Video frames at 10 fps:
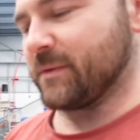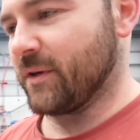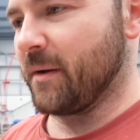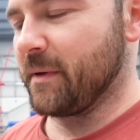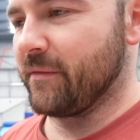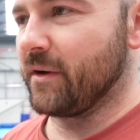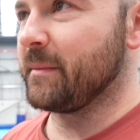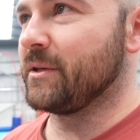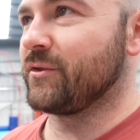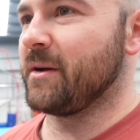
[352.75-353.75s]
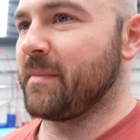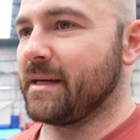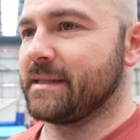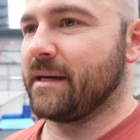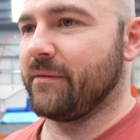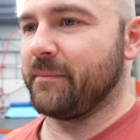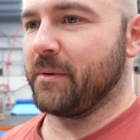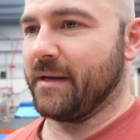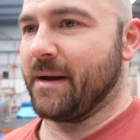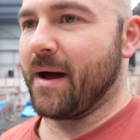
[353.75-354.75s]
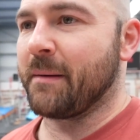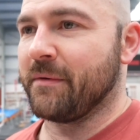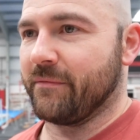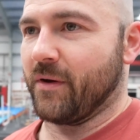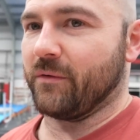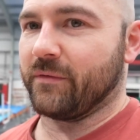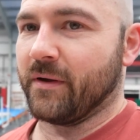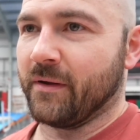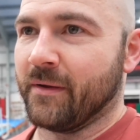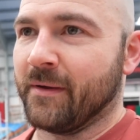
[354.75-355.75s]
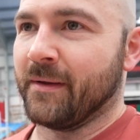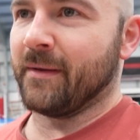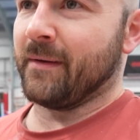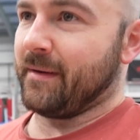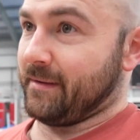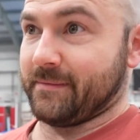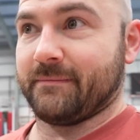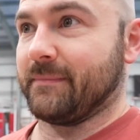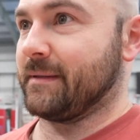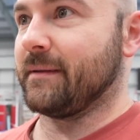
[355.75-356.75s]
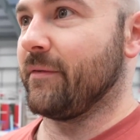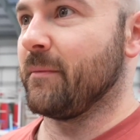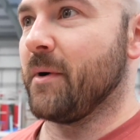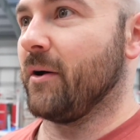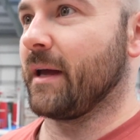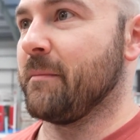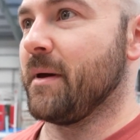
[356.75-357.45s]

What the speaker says: sorry, but you've only been training by yourself, but now I'm involved. It's a different ball game,